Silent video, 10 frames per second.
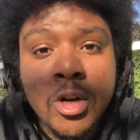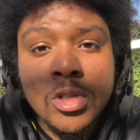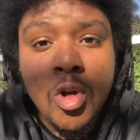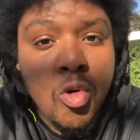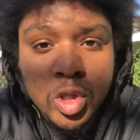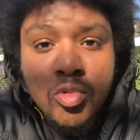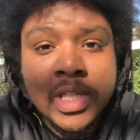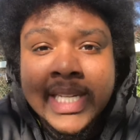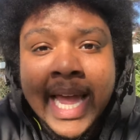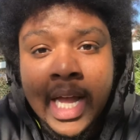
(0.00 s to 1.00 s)
years old, you
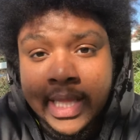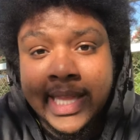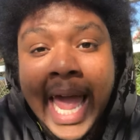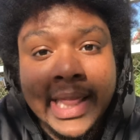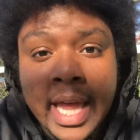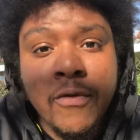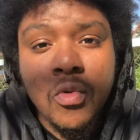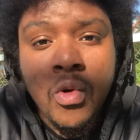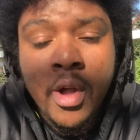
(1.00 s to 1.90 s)
just at that level.